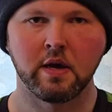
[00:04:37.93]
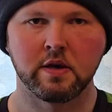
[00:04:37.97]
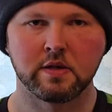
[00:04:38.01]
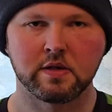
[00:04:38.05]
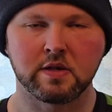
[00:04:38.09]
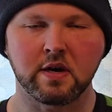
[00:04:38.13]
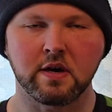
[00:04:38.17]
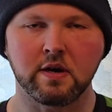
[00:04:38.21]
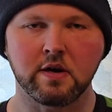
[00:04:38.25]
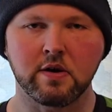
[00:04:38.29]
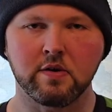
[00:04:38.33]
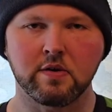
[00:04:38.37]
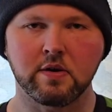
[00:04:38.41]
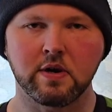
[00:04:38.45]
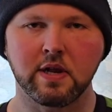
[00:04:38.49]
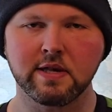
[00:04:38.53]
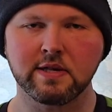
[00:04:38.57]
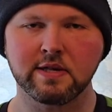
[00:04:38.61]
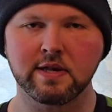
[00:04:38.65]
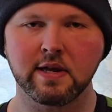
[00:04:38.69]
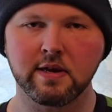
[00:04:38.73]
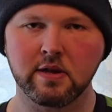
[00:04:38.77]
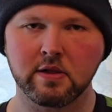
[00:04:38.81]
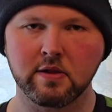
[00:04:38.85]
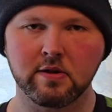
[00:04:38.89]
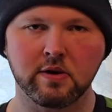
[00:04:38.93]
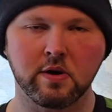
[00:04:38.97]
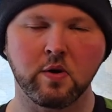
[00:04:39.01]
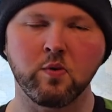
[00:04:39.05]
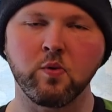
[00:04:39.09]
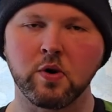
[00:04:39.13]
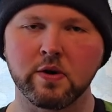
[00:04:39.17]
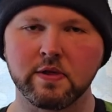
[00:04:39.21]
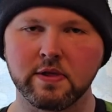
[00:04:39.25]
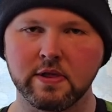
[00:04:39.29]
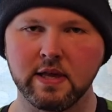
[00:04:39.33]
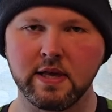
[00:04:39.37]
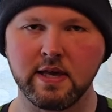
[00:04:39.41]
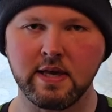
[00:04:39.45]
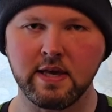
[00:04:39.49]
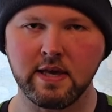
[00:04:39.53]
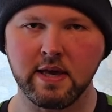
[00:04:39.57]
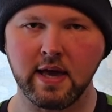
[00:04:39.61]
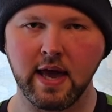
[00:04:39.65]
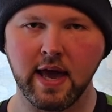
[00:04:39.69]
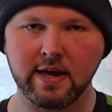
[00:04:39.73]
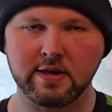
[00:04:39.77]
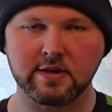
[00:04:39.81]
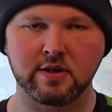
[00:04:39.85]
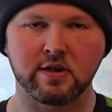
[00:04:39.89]
So let's take a look at what the
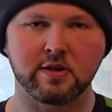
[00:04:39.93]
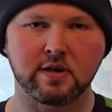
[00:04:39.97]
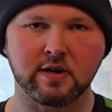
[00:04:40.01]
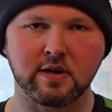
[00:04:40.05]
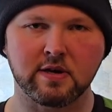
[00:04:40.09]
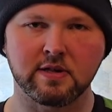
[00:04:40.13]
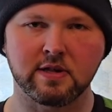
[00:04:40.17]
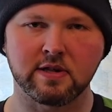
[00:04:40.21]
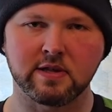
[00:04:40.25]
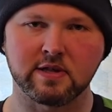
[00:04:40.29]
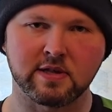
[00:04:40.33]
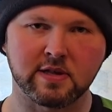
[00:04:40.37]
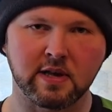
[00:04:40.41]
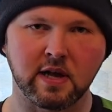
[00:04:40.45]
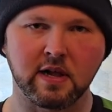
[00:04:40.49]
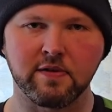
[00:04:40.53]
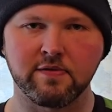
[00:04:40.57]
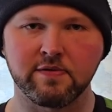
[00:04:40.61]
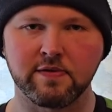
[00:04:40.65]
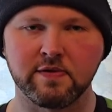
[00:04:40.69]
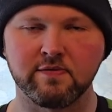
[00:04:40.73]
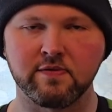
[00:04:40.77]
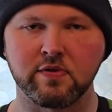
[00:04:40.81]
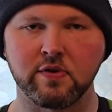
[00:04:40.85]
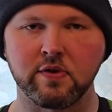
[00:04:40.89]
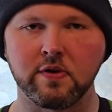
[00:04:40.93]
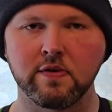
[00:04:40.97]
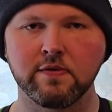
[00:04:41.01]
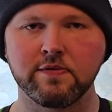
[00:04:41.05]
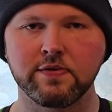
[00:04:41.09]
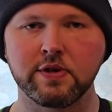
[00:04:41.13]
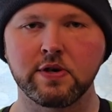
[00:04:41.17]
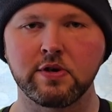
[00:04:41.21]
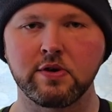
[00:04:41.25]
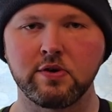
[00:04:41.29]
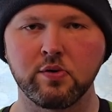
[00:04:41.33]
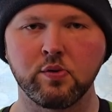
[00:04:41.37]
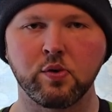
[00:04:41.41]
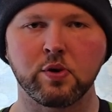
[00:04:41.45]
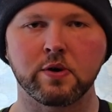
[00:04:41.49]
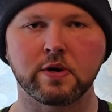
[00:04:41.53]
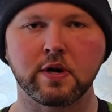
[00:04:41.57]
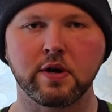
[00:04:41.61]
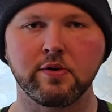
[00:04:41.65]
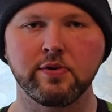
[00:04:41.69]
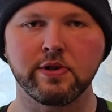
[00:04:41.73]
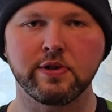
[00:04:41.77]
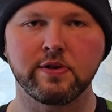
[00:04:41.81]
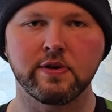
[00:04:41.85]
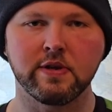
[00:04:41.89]
exercise itself involves. You are
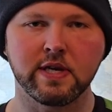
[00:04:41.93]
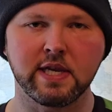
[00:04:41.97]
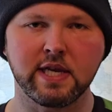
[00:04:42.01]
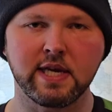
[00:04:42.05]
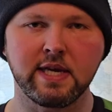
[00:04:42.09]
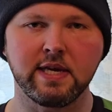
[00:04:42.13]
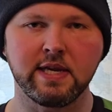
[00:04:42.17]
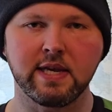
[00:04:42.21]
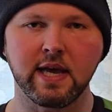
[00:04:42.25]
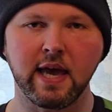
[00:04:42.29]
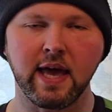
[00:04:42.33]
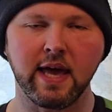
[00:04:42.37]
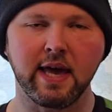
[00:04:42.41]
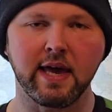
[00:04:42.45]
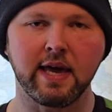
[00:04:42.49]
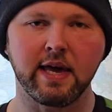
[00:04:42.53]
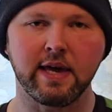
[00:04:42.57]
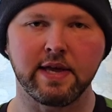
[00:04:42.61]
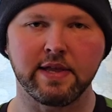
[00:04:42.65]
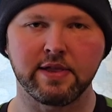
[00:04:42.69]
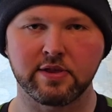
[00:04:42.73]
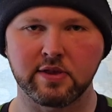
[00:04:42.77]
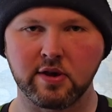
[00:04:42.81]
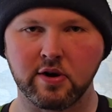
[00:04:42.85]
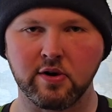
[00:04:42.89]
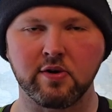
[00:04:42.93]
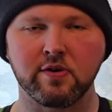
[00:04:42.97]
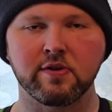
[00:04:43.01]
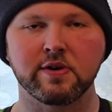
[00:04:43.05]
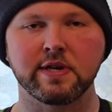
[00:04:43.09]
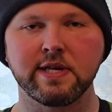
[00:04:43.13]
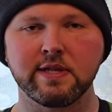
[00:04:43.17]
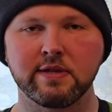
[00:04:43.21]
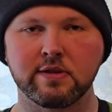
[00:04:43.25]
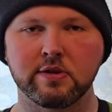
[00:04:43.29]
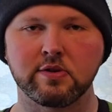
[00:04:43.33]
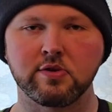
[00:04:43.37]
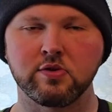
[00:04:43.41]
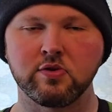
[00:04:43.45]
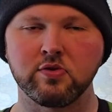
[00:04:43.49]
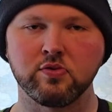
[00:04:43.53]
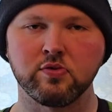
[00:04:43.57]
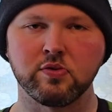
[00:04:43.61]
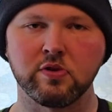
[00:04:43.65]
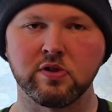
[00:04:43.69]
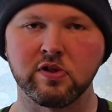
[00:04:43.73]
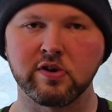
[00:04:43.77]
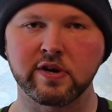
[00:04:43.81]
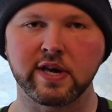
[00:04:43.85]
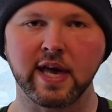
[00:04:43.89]
going to need a target to
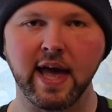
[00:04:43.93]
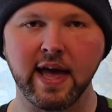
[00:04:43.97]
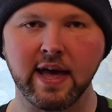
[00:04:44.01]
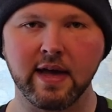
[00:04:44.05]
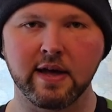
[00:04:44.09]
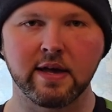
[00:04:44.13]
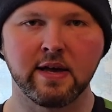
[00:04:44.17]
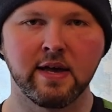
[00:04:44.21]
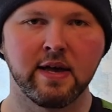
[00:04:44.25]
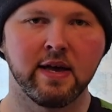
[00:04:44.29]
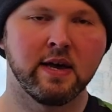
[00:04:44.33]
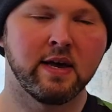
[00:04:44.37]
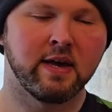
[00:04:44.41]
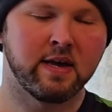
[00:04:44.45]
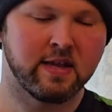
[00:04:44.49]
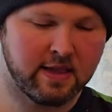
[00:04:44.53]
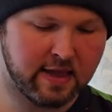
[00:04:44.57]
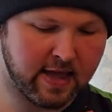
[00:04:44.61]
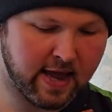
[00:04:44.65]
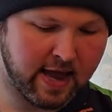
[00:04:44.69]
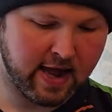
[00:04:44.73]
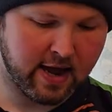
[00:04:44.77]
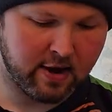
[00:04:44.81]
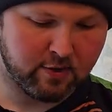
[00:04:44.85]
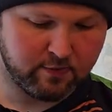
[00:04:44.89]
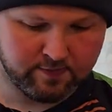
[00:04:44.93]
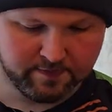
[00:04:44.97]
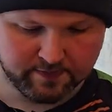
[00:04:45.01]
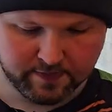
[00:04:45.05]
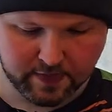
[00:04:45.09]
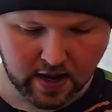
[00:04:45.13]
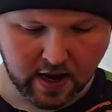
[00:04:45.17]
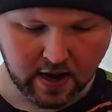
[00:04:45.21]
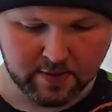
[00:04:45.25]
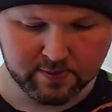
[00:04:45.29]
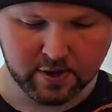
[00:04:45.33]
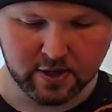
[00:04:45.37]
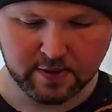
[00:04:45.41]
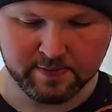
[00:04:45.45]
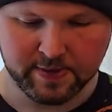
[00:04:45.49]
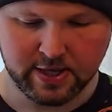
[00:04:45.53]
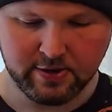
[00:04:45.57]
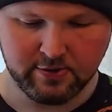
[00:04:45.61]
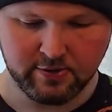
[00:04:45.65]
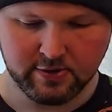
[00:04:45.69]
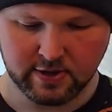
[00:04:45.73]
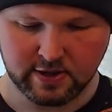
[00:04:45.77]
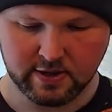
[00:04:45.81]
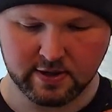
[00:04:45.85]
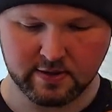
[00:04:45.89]
look at. Now, I'm going to be
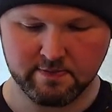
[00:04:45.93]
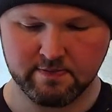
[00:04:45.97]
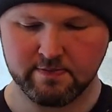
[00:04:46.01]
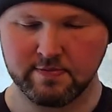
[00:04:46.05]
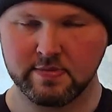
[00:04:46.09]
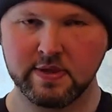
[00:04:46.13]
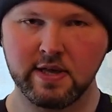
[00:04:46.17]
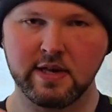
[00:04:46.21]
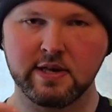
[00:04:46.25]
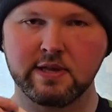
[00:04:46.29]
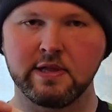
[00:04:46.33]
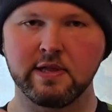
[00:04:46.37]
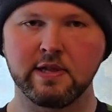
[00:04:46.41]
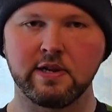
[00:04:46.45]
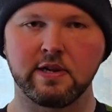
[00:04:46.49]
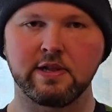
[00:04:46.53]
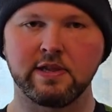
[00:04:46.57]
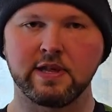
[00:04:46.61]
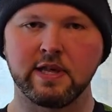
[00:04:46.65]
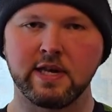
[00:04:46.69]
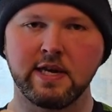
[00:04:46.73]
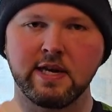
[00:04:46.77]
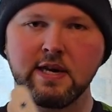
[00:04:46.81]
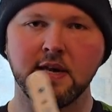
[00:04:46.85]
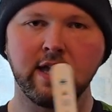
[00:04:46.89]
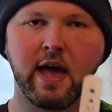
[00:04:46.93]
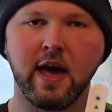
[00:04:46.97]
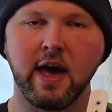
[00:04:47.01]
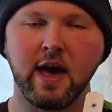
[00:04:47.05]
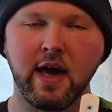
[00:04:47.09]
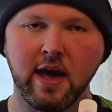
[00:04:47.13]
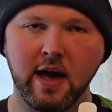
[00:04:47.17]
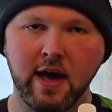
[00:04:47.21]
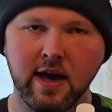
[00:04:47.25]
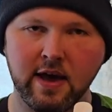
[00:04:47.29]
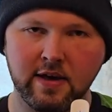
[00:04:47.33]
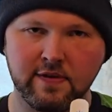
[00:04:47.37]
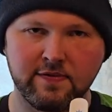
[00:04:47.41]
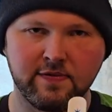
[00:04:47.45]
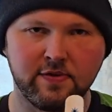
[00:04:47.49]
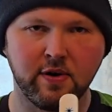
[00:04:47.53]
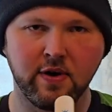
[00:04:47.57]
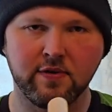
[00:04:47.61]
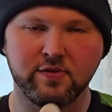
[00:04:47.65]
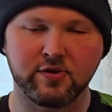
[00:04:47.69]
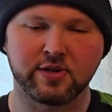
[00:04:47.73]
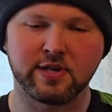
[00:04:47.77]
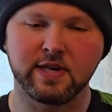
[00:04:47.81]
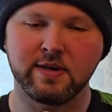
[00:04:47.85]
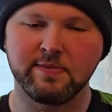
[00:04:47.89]
using this little thing. If you
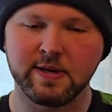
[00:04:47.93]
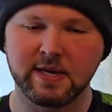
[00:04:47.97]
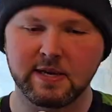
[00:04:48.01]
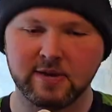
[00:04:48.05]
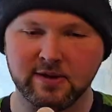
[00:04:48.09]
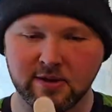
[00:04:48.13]
ever see me at